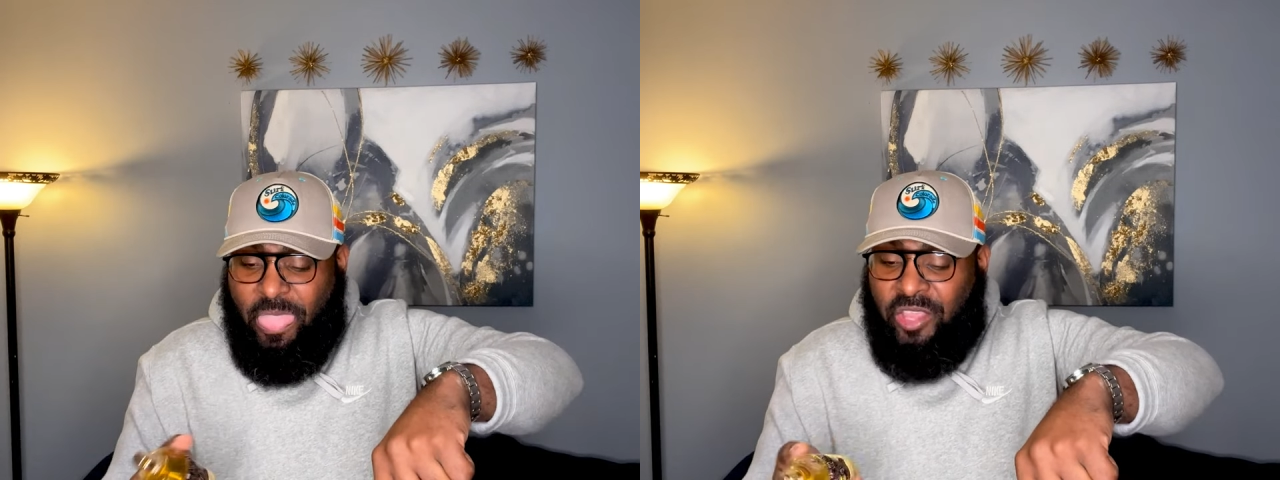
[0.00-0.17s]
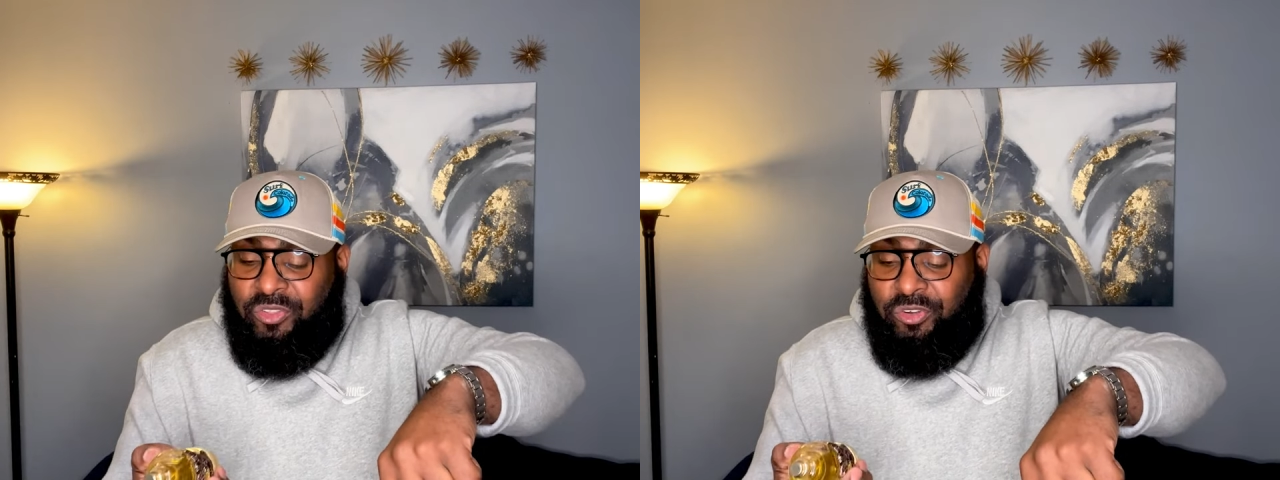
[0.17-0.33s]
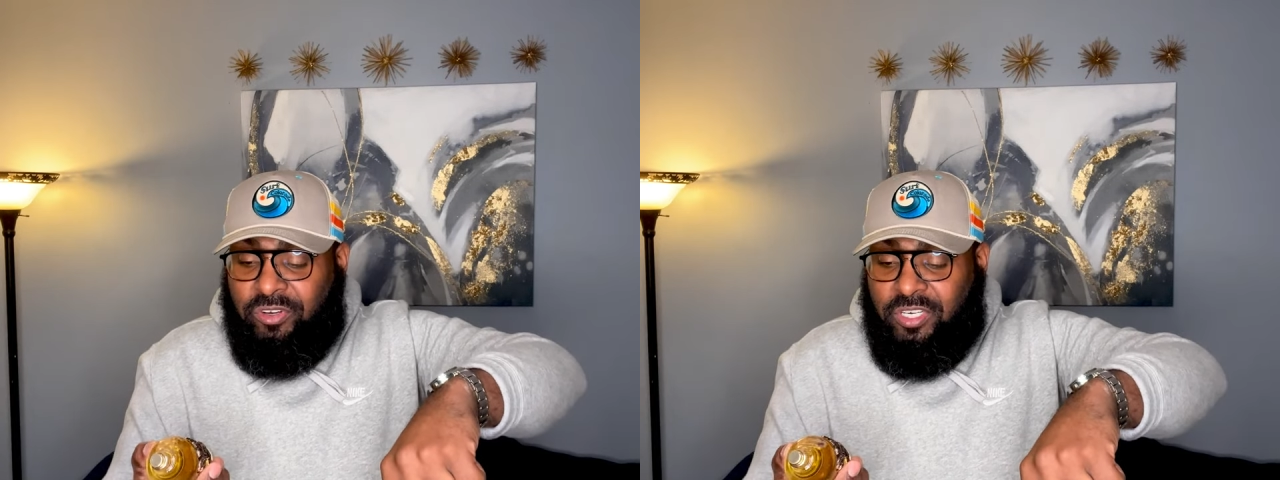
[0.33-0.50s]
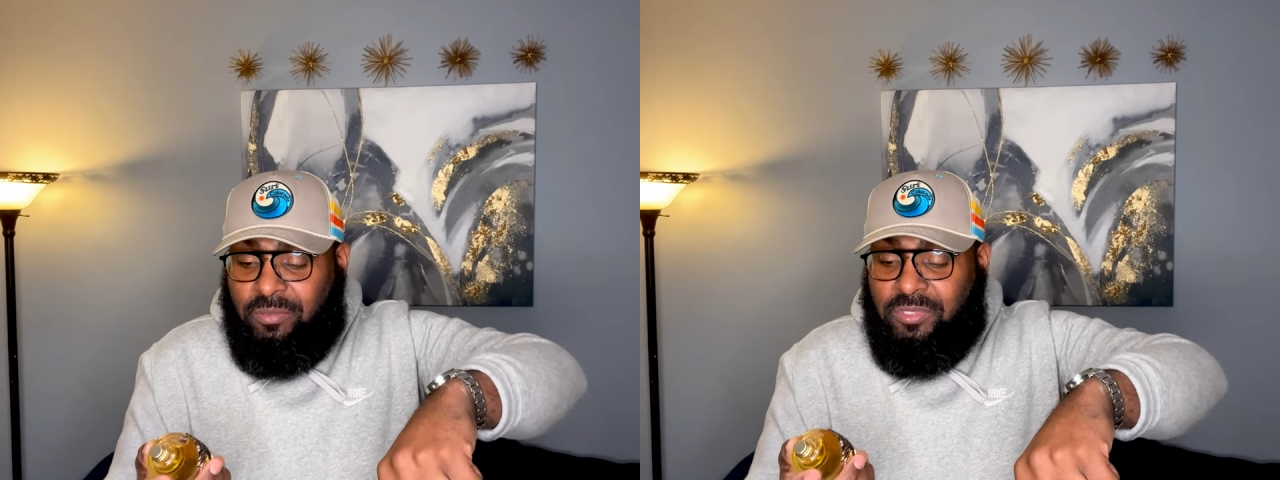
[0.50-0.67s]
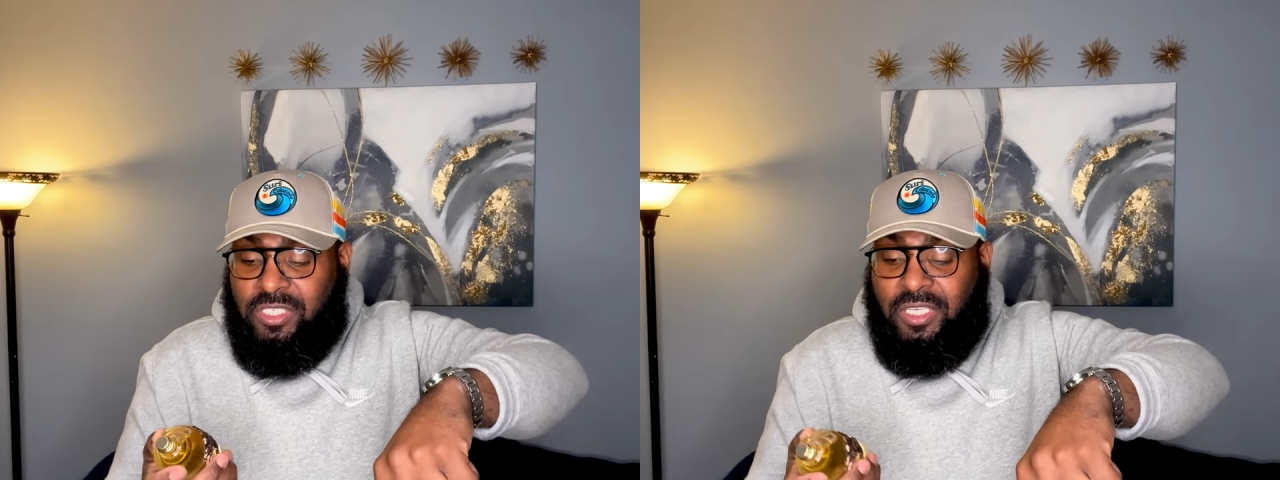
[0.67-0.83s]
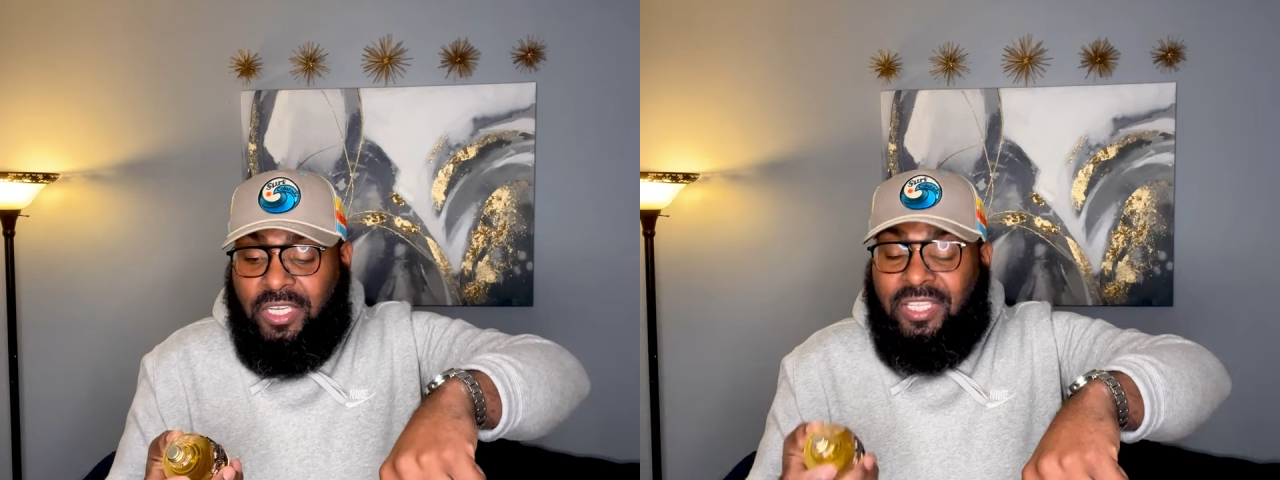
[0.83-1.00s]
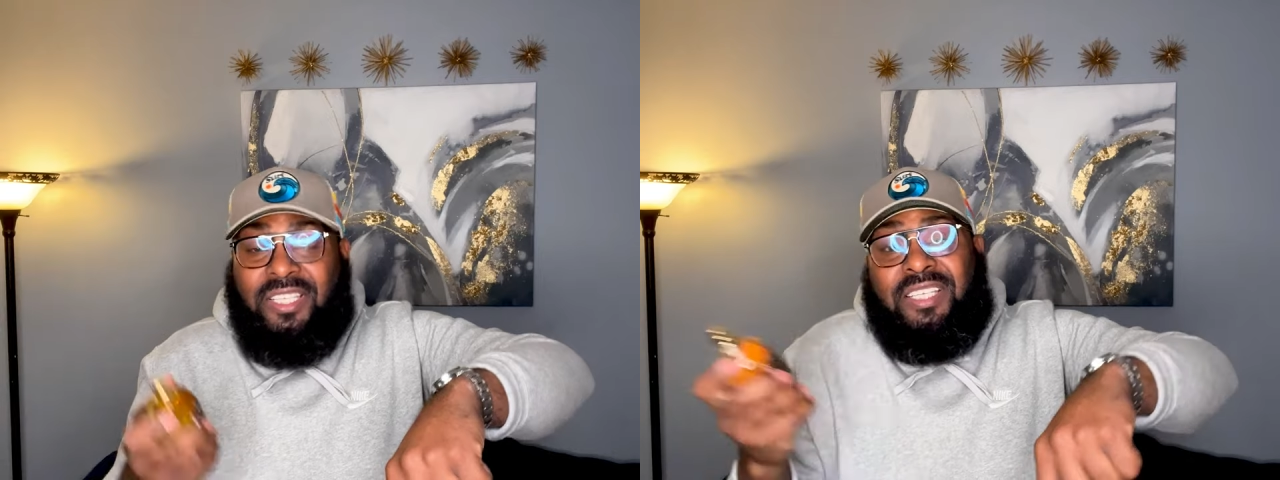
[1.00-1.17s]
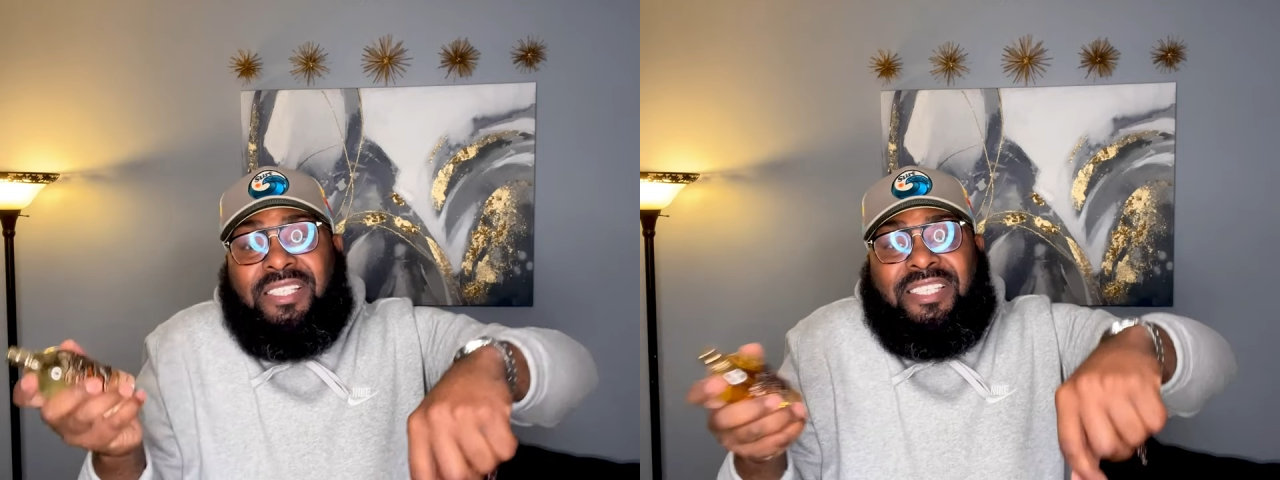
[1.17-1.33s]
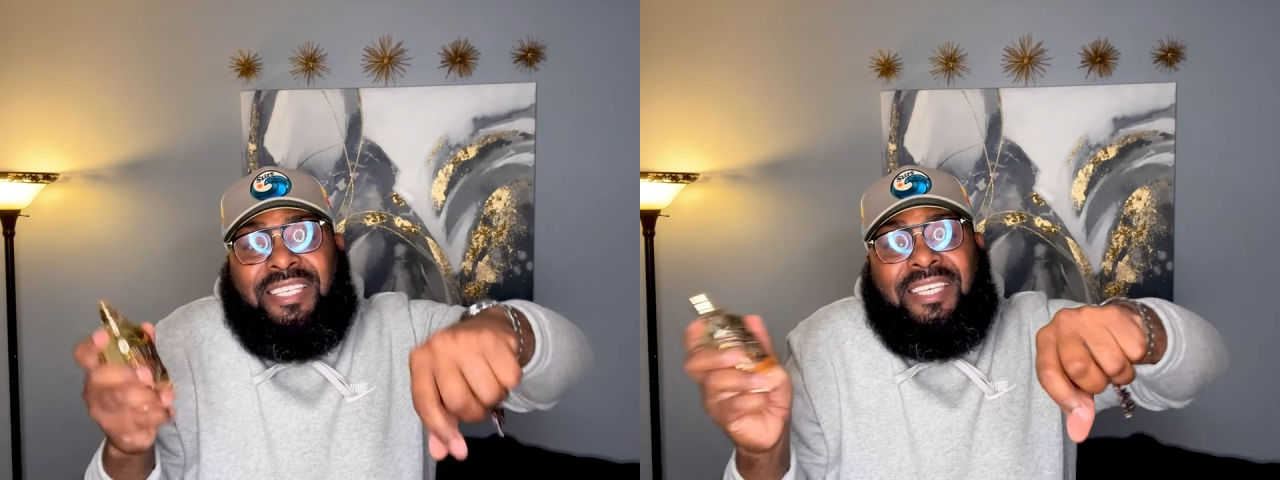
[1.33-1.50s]
You know what I'm saying? The
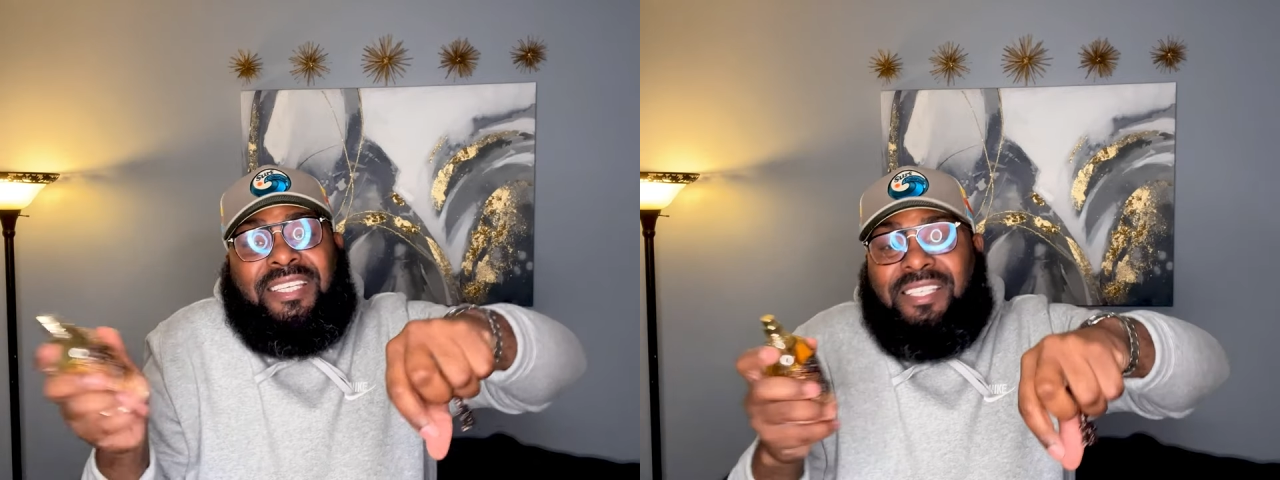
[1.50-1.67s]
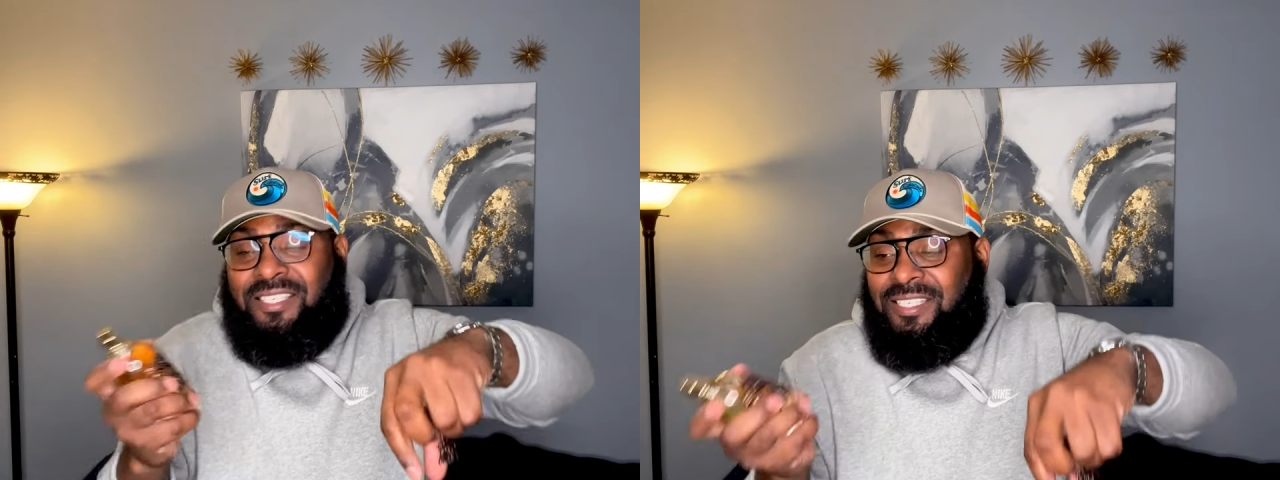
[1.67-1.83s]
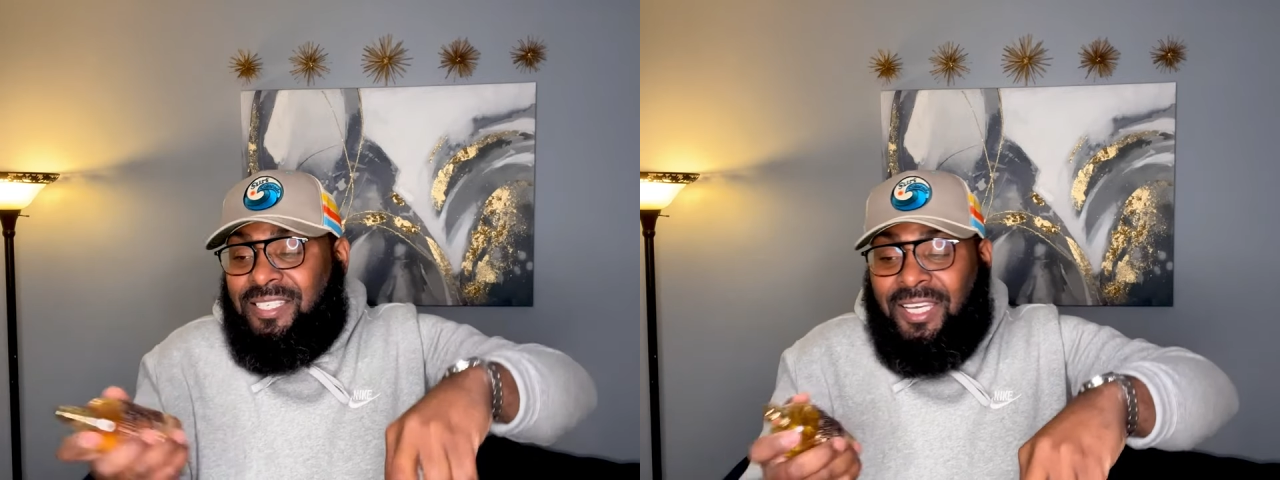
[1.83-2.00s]
intense,